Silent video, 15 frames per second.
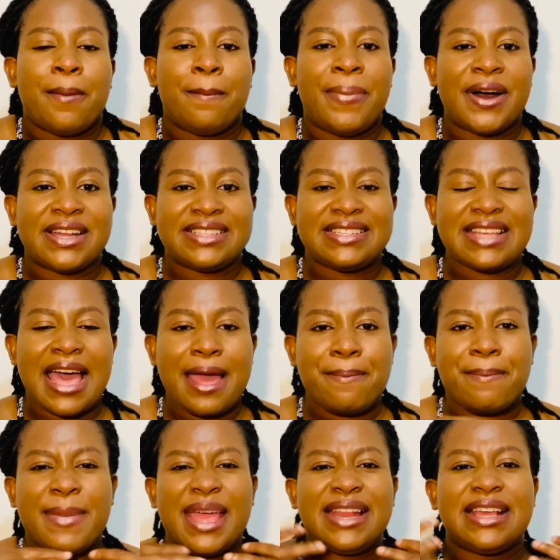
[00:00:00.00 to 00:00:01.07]
But I
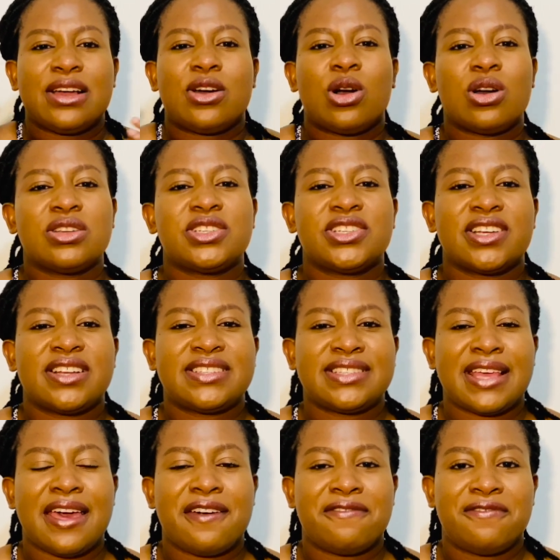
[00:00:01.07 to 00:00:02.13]
made a conscious
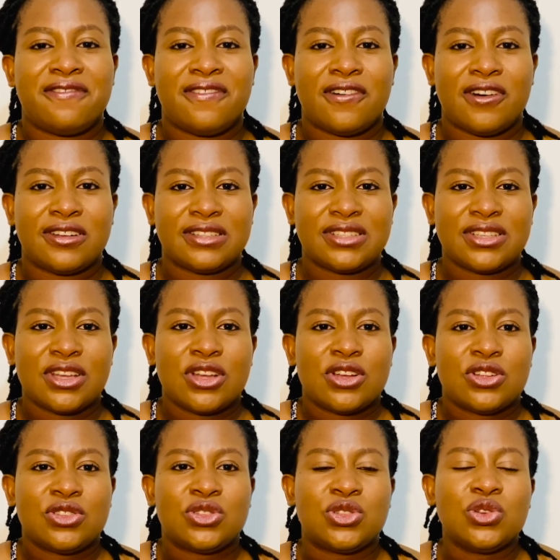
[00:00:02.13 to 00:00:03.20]
effort
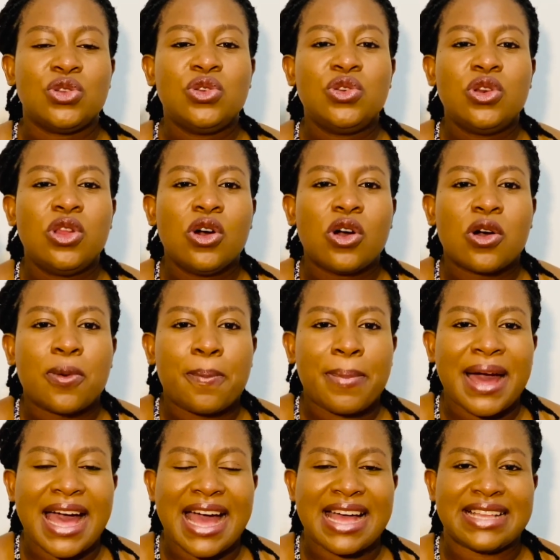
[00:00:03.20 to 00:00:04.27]
to look
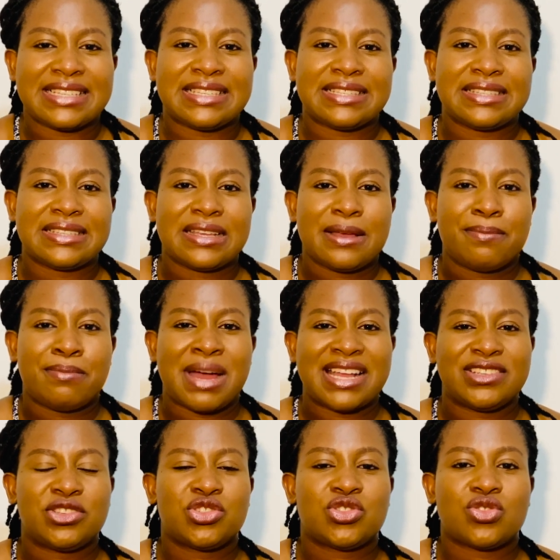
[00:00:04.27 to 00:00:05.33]
past my
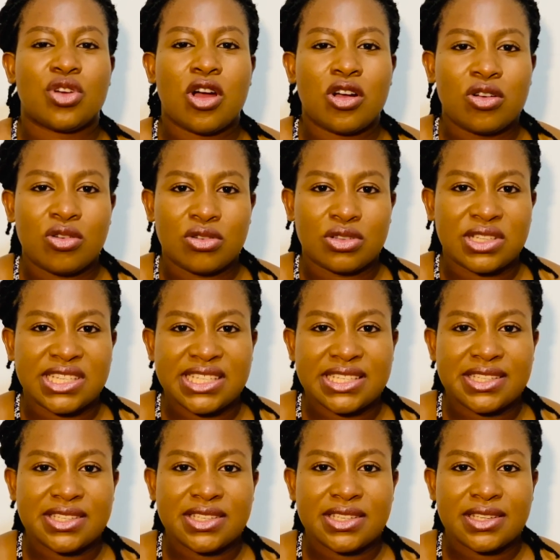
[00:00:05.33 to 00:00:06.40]

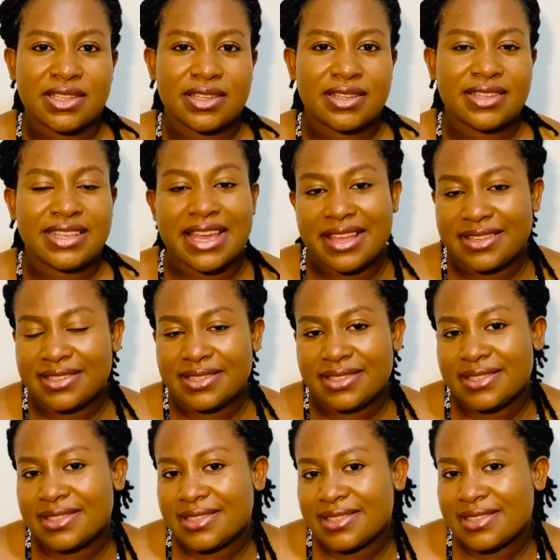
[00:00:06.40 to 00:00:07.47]
struggles.
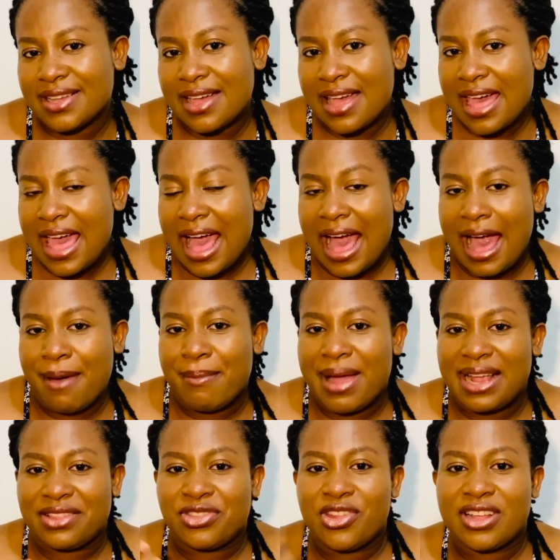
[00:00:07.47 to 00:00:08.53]
Yes, I
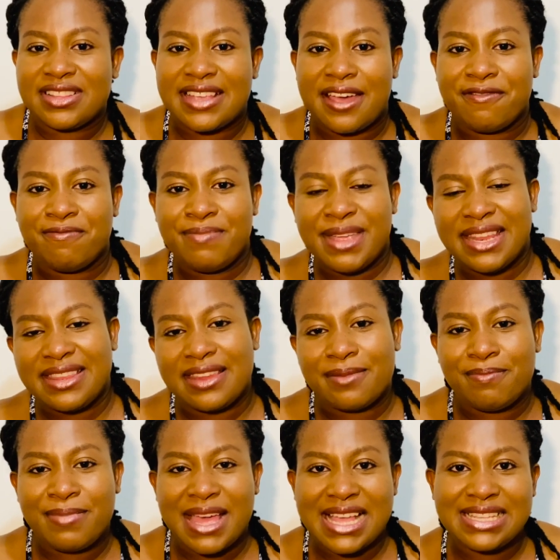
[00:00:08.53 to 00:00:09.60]
might not have been the
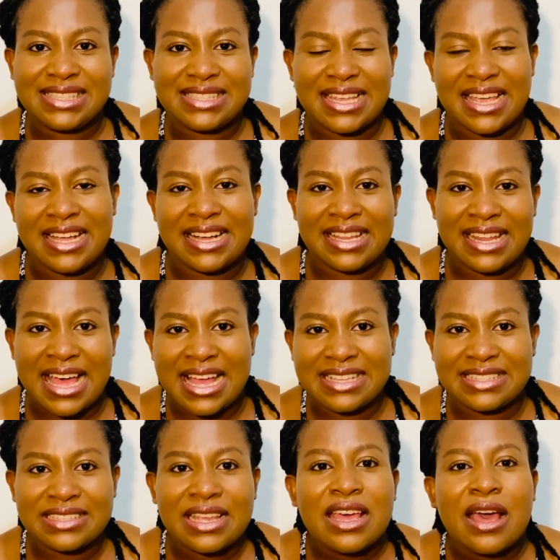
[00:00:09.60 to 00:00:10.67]
best in
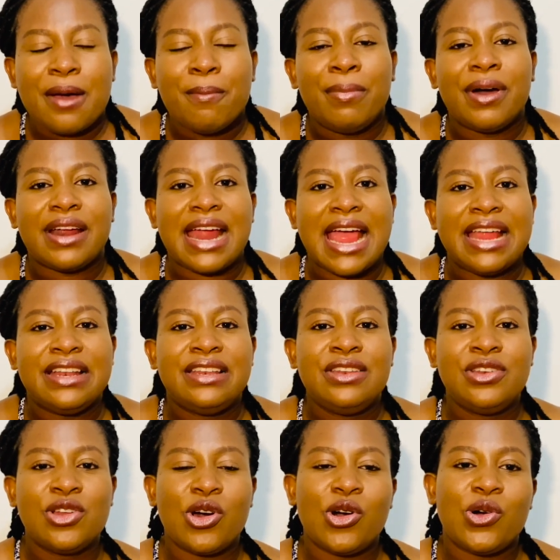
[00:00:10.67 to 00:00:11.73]
class, but I
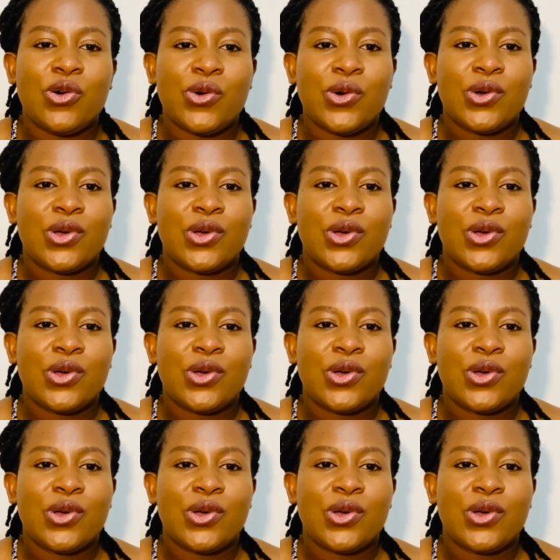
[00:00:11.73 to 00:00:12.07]
know